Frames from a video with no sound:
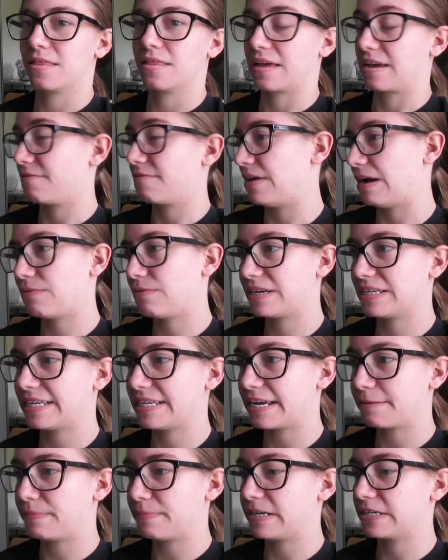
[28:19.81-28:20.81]
Like, if I want to
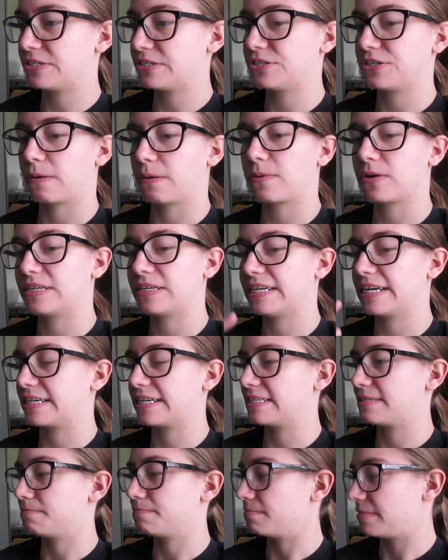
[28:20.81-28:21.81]
take pictures, I'm going to take
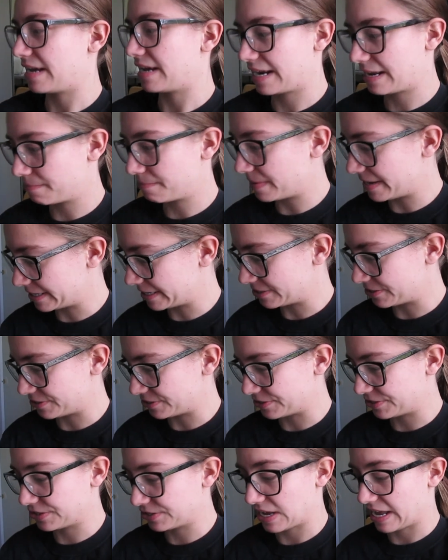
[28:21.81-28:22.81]
as many pictures